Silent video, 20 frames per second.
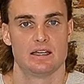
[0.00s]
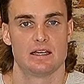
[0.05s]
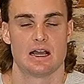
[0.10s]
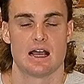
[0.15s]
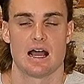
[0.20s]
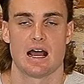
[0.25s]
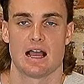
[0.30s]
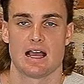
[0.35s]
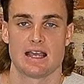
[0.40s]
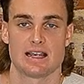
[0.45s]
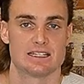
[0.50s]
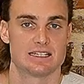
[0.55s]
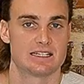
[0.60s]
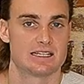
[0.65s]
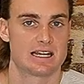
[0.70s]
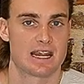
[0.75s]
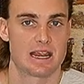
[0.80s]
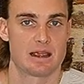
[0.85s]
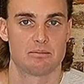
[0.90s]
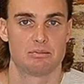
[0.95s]

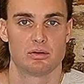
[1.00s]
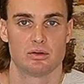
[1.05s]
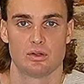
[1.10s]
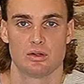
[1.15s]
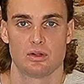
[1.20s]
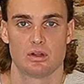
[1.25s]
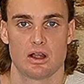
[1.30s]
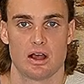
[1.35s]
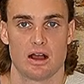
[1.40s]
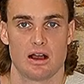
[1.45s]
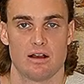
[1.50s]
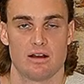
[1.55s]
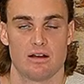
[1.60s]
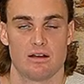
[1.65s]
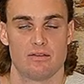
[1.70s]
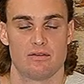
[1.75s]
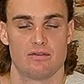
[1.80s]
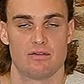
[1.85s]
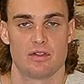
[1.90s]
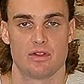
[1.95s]
example
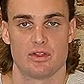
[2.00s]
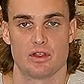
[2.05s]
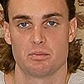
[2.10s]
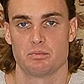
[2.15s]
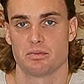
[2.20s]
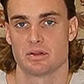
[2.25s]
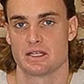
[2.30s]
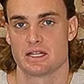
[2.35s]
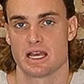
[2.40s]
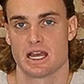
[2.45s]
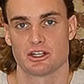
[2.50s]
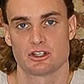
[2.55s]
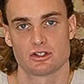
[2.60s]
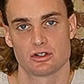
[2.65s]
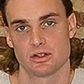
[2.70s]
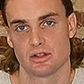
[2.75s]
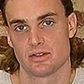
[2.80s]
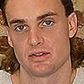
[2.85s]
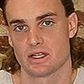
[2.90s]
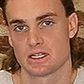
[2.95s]
of the
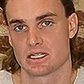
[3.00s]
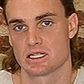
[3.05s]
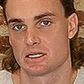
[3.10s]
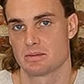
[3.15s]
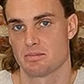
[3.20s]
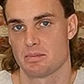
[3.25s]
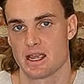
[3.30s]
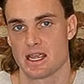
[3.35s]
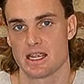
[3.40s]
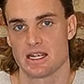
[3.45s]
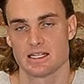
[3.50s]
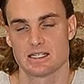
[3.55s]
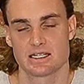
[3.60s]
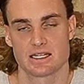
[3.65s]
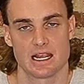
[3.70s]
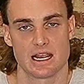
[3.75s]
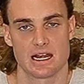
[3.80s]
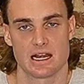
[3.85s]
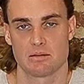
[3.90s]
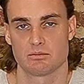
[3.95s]
potential in this space,
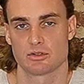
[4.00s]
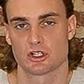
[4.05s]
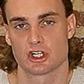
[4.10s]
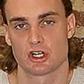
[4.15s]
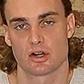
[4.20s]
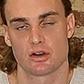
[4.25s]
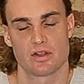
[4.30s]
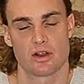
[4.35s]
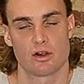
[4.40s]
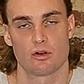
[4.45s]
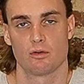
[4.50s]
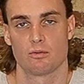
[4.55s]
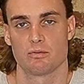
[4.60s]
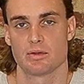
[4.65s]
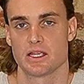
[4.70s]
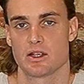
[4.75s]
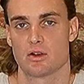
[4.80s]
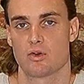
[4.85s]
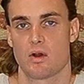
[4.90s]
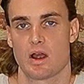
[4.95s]
and I'm sure there will
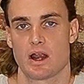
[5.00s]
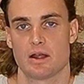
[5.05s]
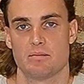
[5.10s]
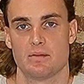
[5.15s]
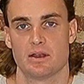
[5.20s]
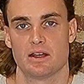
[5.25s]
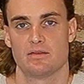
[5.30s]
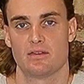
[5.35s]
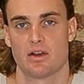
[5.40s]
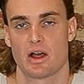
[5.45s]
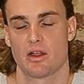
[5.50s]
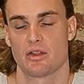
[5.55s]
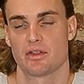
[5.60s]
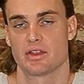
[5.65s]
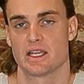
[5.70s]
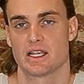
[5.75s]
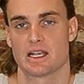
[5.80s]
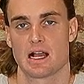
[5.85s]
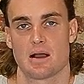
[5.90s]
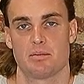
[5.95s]
be quite a bit of
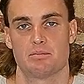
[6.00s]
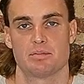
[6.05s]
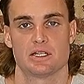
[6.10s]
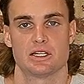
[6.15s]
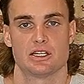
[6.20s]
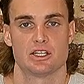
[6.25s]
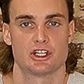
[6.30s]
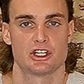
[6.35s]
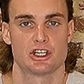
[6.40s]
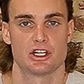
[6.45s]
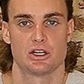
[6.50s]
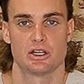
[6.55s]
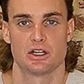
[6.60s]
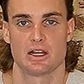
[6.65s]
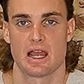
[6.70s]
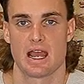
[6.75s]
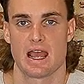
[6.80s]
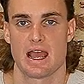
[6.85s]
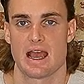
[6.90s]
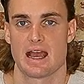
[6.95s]
healthy competition
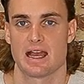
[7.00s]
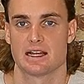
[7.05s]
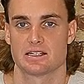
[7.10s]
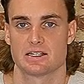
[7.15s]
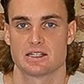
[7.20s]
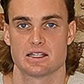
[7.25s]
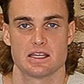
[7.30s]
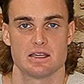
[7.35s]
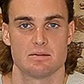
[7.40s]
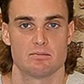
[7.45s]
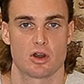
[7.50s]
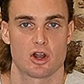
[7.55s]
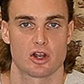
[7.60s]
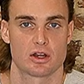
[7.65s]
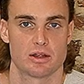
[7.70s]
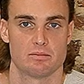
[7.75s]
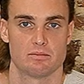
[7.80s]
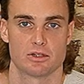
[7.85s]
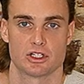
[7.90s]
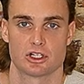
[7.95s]
as the
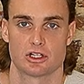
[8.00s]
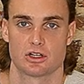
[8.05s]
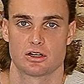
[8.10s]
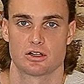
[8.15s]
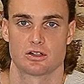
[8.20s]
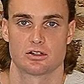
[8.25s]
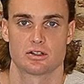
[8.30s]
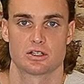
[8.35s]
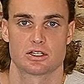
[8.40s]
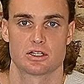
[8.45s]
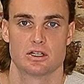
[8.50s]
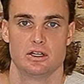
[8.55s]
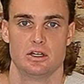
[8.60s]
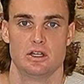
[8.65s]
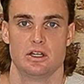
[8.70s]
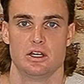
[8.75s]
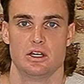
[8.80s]
market matures.